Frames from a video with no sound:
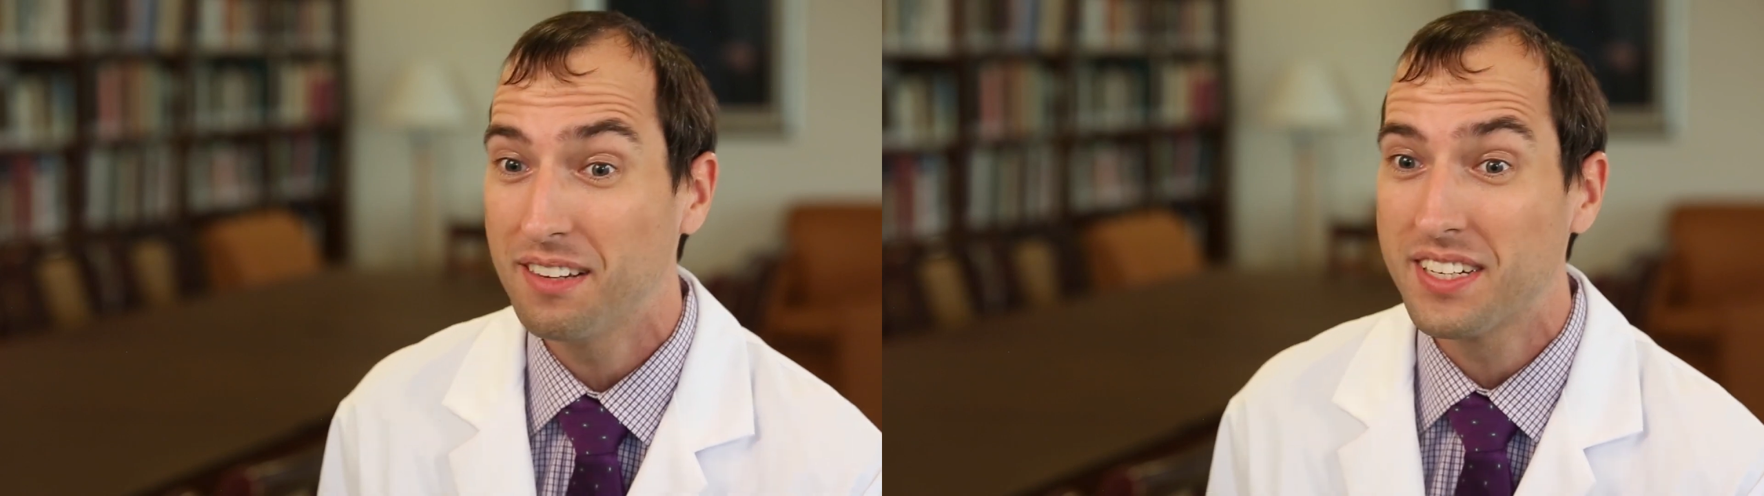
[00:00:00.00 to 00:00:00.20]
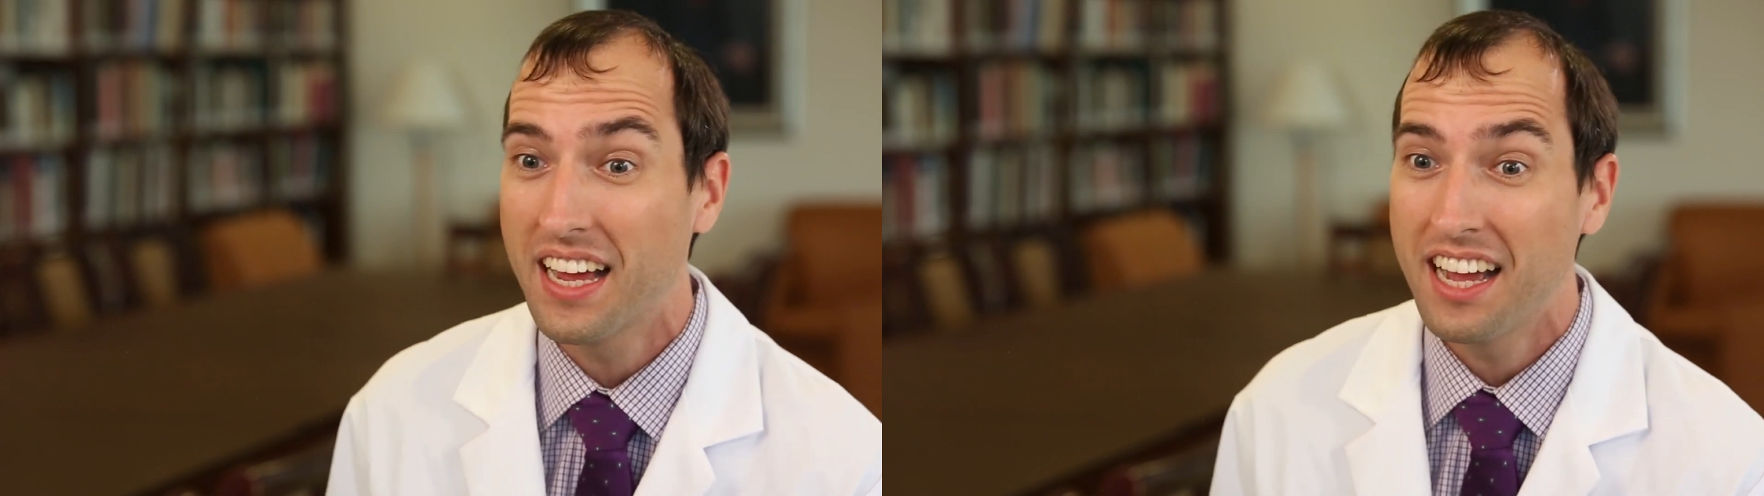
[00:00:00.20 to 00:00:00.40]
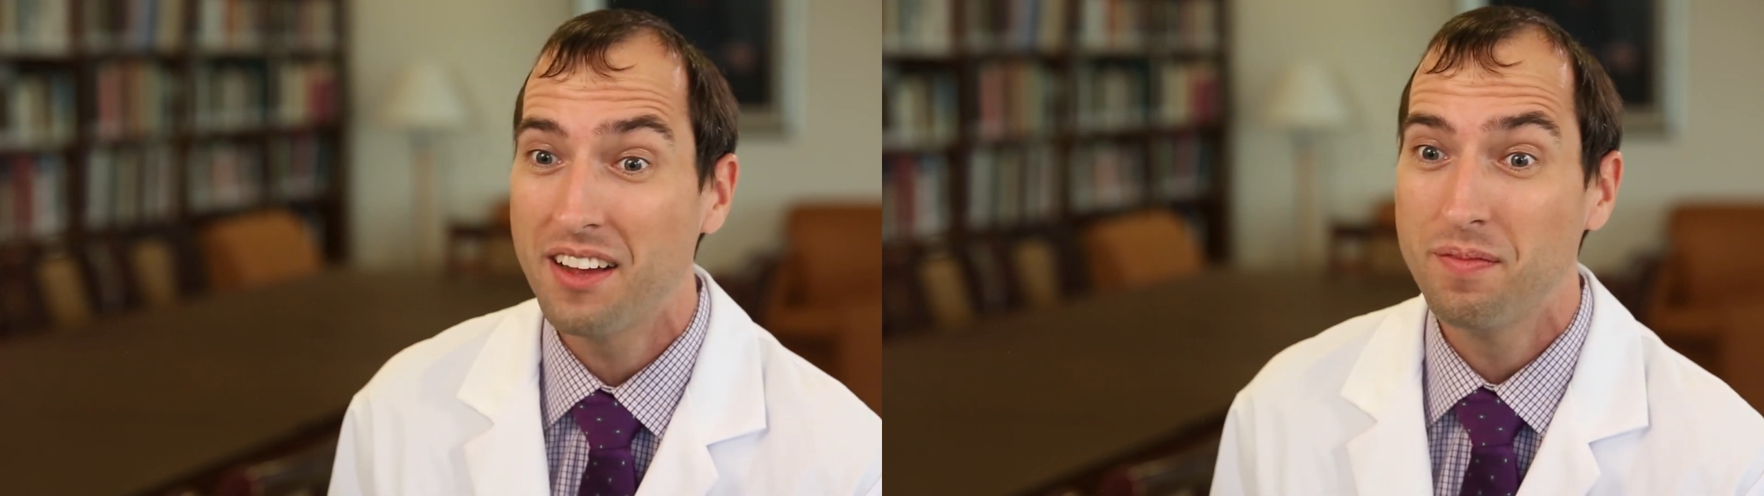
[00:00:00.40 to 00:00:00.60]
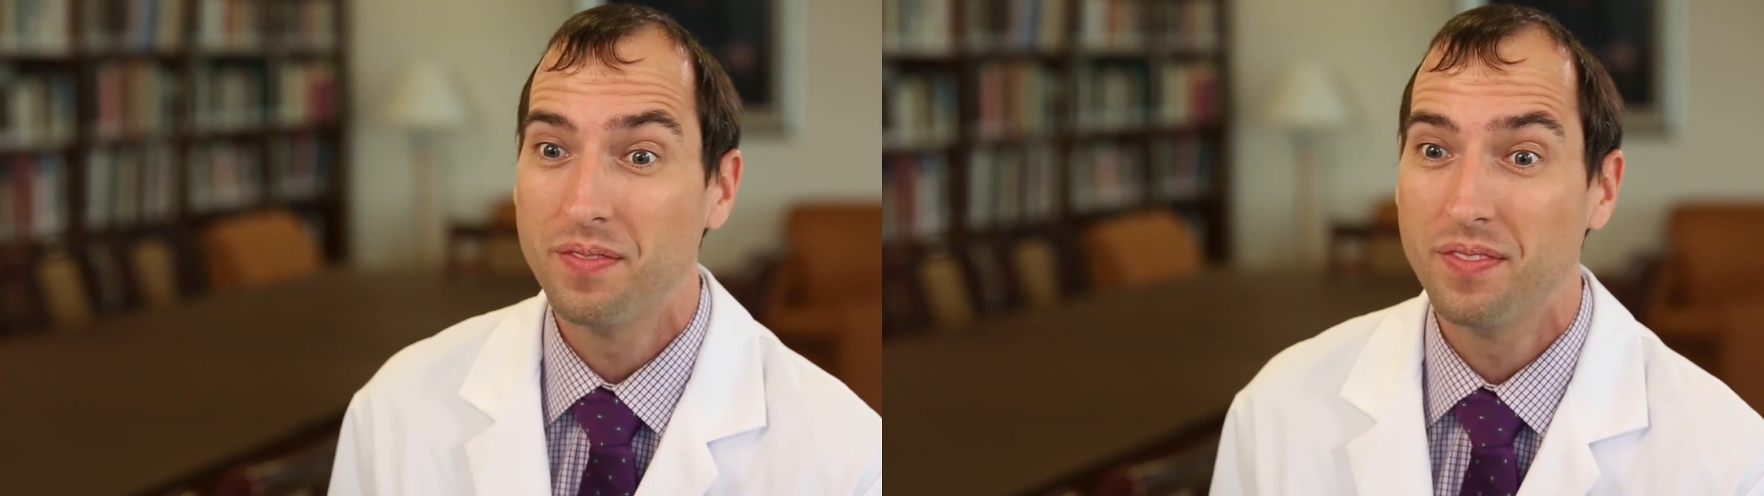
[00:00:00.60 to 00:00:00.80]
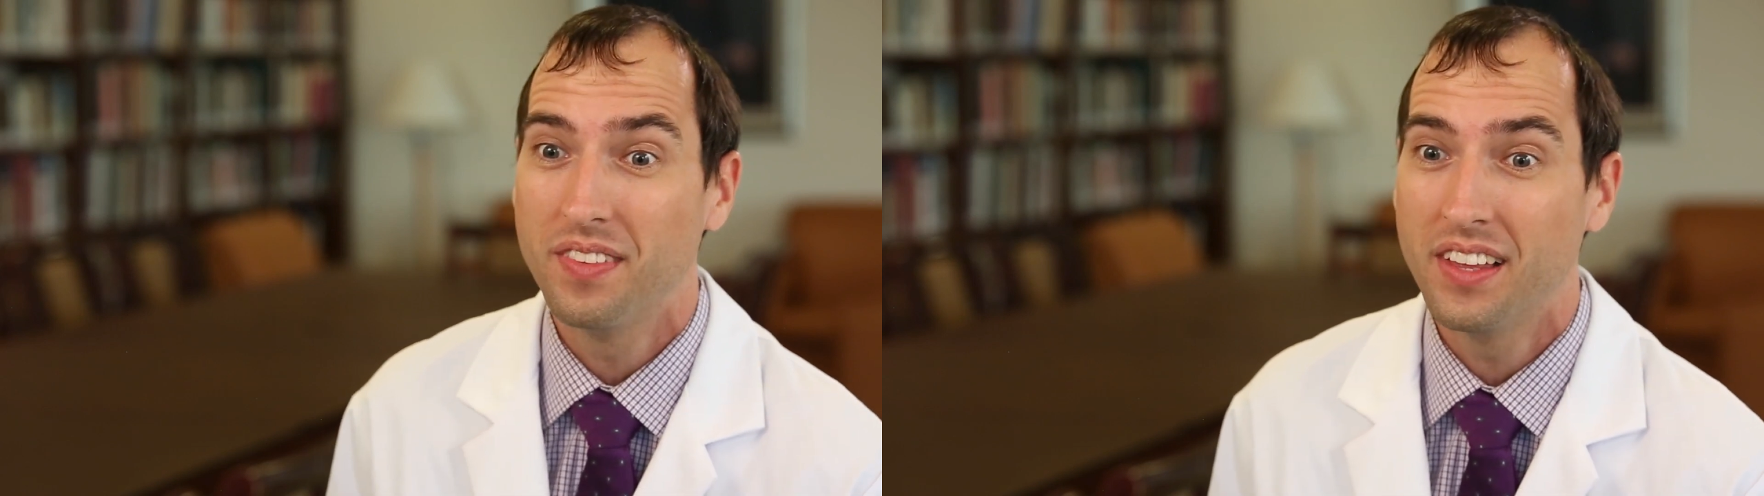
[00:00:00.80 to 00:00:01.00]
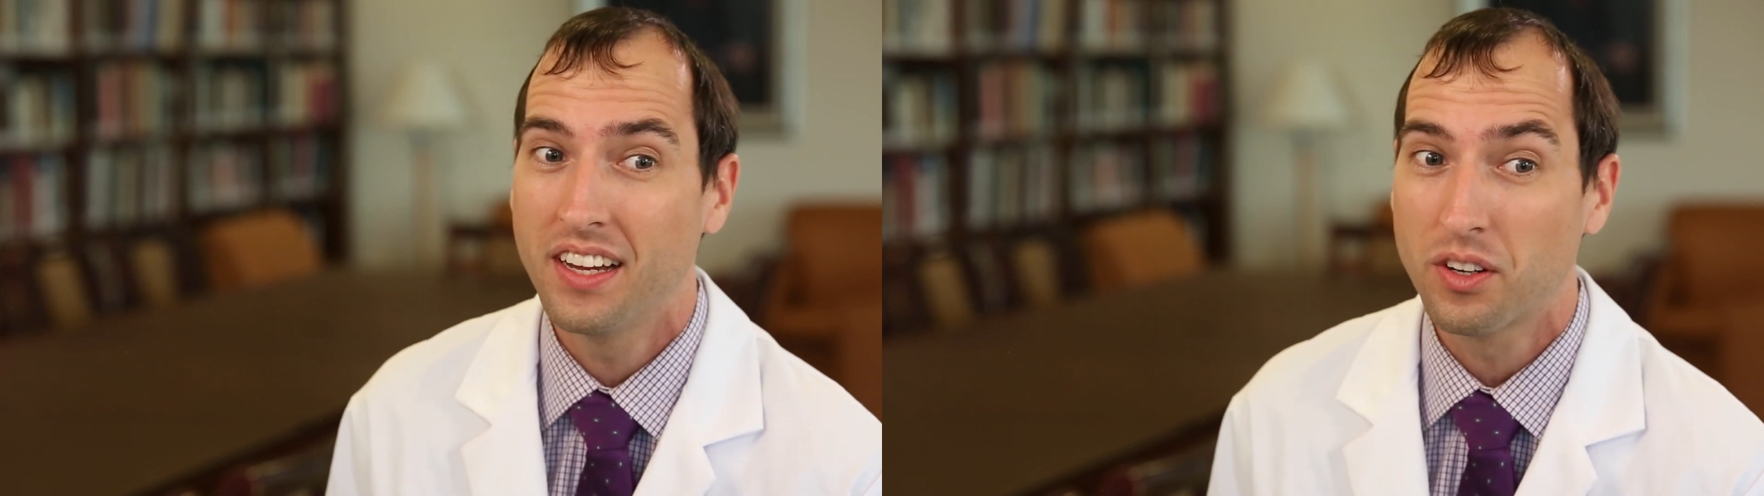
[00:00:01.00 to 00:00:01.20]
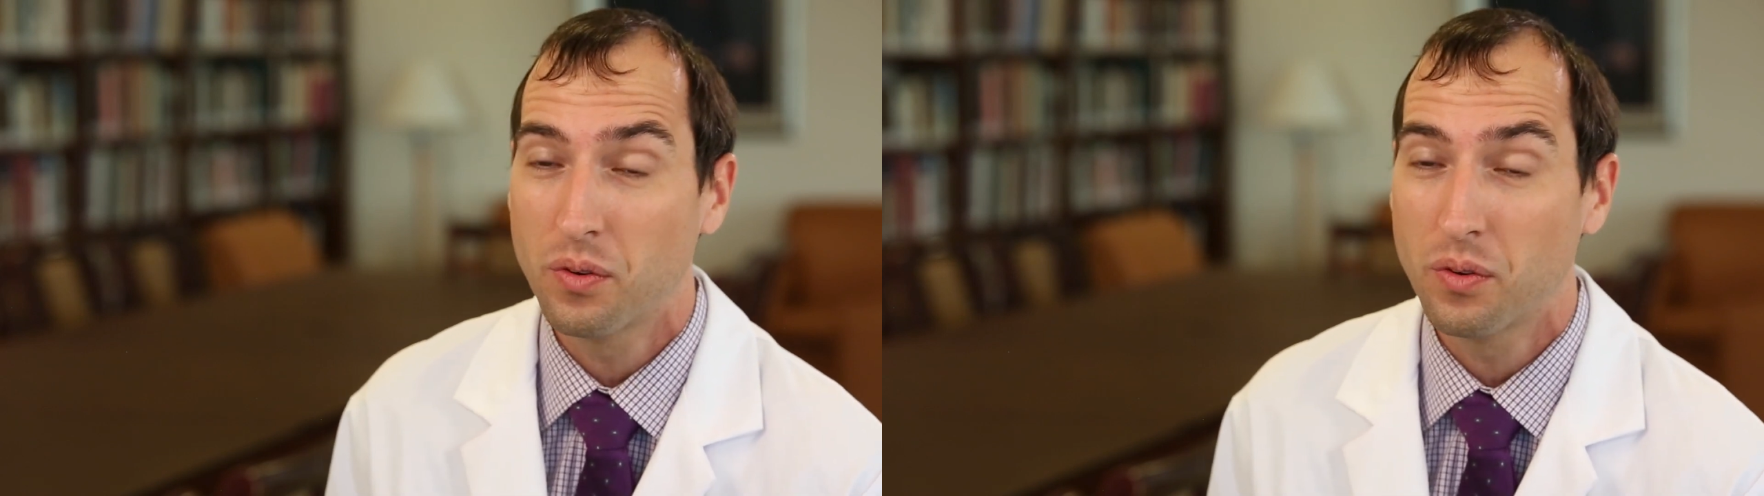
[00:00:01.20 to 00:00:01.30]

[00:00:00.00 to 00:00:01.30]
same time, uh,